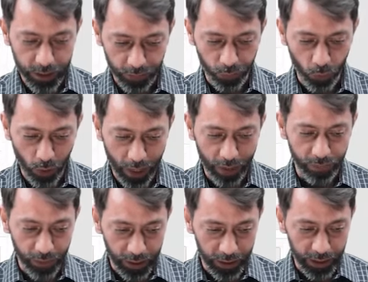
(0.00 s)
If you have
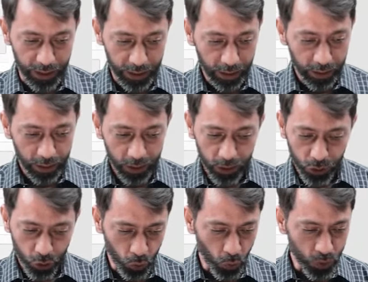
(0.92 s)
any,
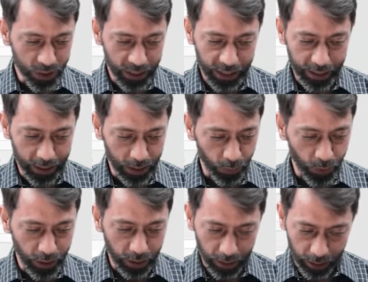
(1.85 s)
choose the
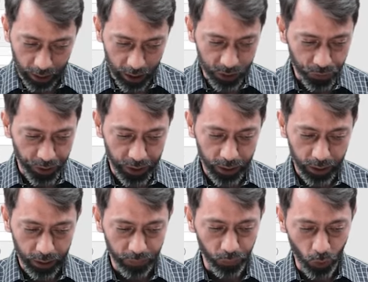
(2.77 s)
relevant industry
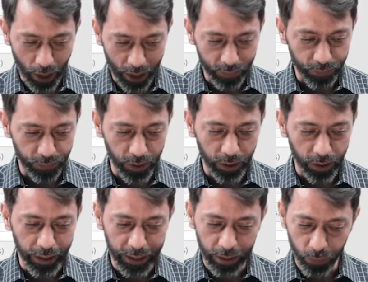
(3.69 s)
if you have
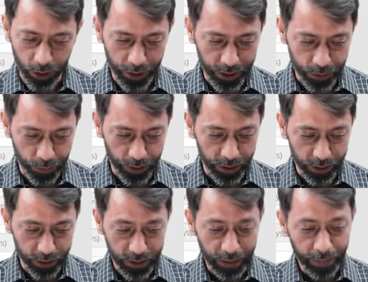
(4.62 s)
any work
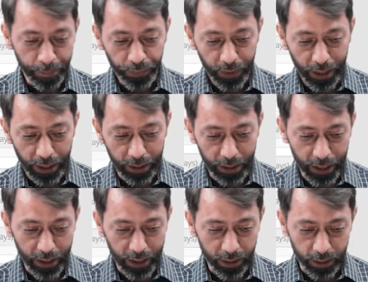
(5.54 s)
experience, and
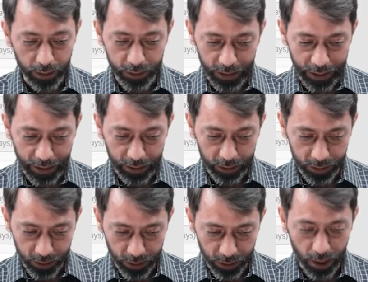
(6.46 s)
then select the
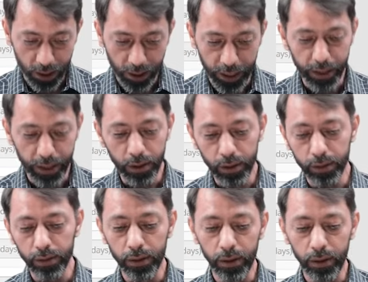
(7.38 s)
start date
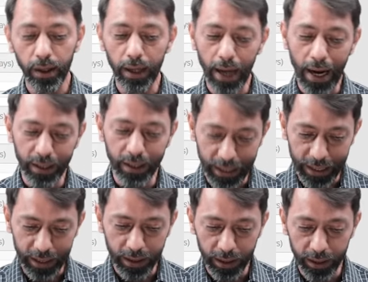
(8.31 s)
and the
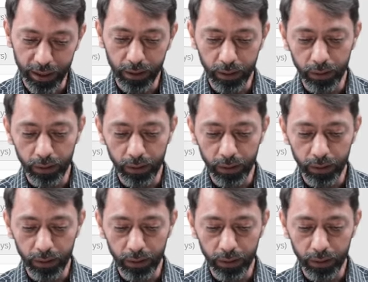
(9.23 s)
end date.